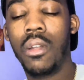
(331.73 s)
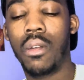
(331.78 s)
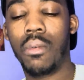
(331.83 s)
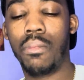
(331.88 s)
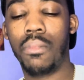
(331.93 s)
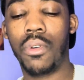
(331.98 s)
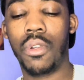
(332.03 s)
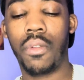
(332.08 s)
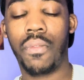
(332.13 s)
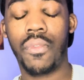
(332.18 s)

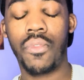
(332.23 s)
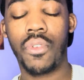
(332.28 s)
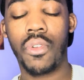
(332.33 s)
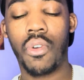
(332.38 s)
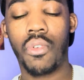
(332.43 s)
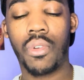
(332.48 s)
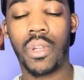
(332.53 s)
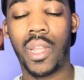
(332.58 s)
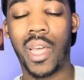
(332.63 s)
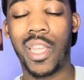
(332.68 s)
But if you go
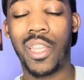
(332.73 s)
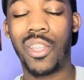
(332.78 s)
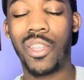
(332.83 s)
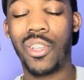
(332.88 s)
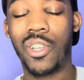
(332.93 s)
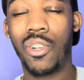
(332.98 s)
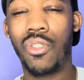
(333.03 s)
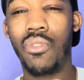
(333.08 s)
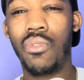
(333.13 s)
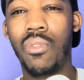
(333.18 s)
to like
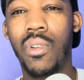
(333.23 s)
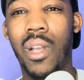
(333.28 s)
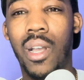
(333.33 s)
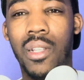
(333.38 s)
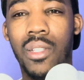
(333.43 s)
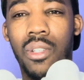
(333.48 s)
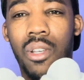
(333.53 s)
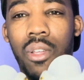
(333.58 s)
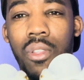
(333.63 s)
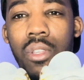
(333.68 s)
GOAT, I
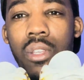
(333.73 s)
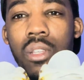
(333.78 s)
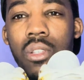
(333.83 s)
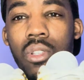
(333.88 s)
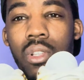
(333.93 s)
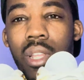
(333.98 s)
saw these are